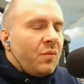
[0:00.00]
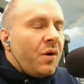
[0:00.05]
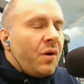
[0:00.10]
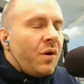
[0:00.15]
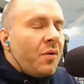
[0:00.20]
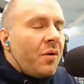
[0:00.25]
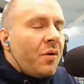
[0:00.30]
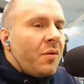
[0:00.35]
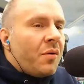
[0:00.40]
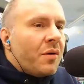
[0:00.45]

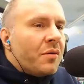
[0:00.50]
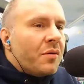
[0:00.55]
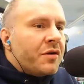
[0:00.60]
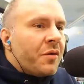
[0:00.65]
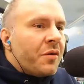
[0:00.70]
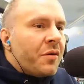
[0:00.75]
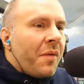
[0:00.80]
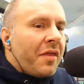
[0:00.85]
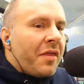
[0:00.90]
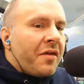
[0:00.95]
whoa, whoa! Your
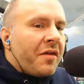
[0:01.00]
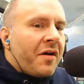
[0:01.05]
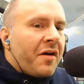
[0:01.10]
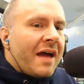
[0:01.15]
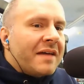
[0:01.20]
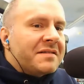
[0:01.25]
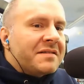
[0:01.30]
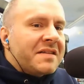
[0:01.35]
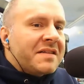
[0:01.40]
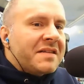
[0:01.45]
mother
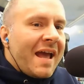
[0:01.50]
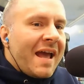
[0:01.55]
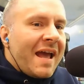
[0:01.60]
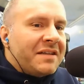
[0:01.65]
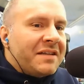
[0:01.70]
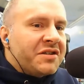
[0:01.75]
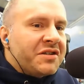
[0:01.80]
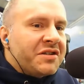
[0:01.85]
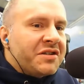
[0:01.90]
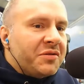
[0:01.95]
has
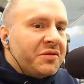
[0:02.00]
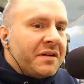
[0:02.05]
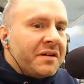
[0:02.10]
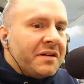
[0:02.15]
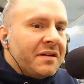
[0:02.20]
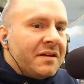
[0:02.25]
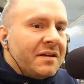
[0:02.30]
10 children?